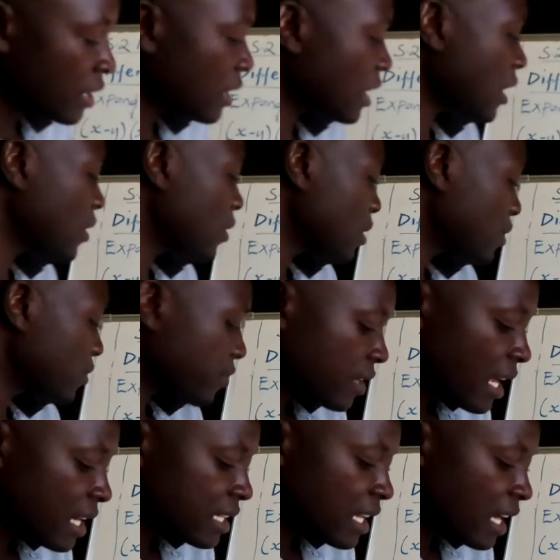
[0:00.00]
Now if
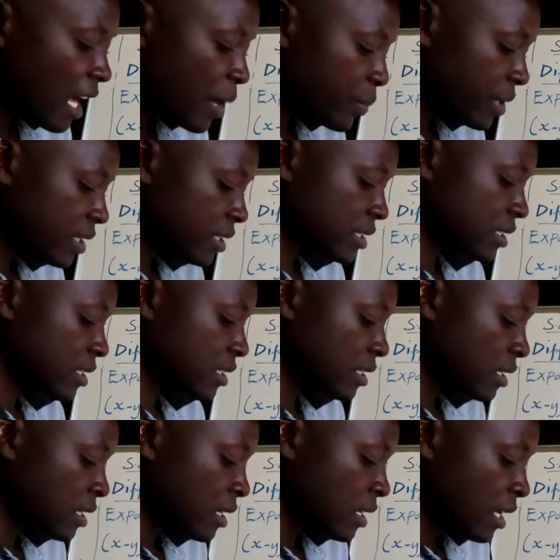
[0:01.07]
that happens
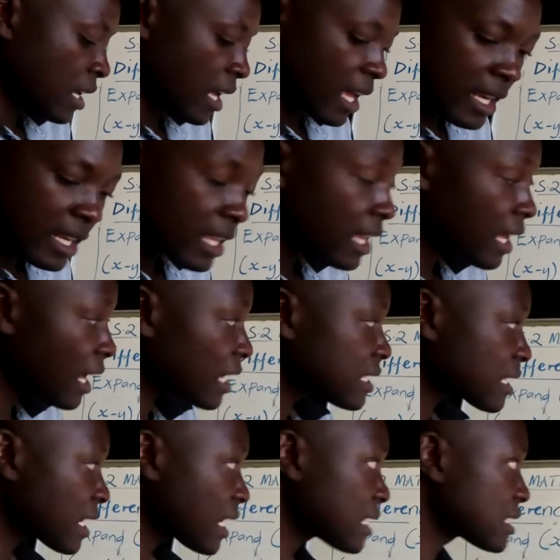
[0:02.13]
and they
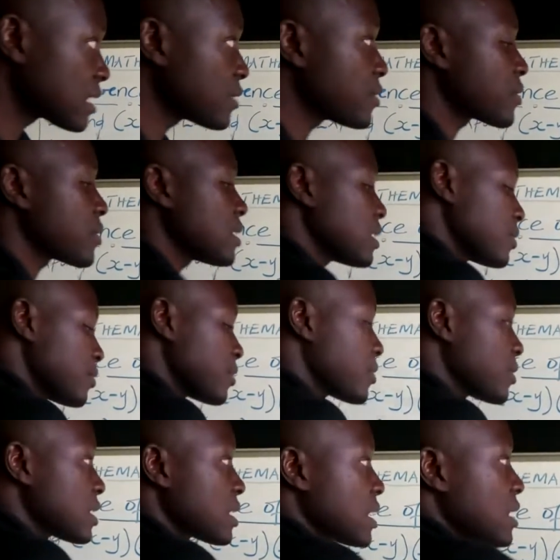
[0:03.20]
ask us, for
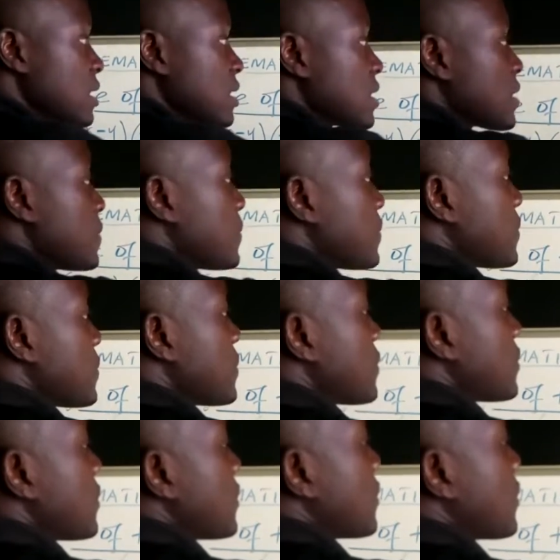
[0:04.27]
instance,
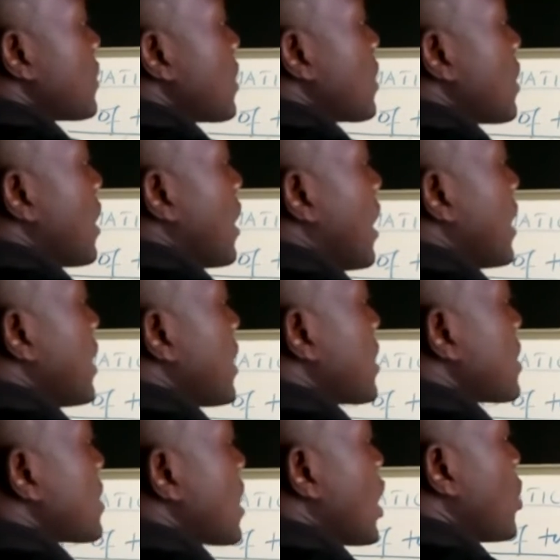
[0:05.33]
an
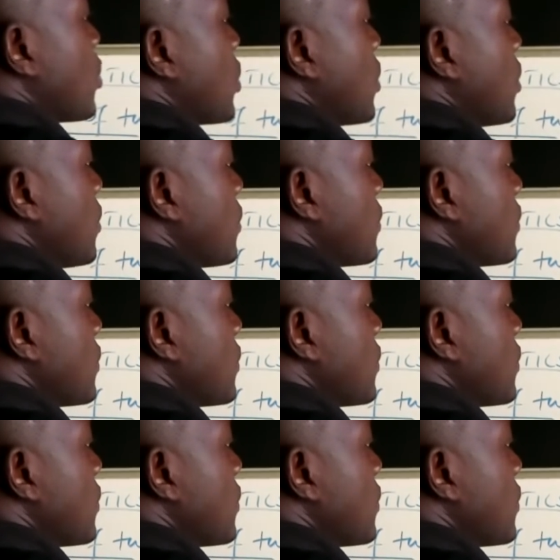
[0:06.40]
example,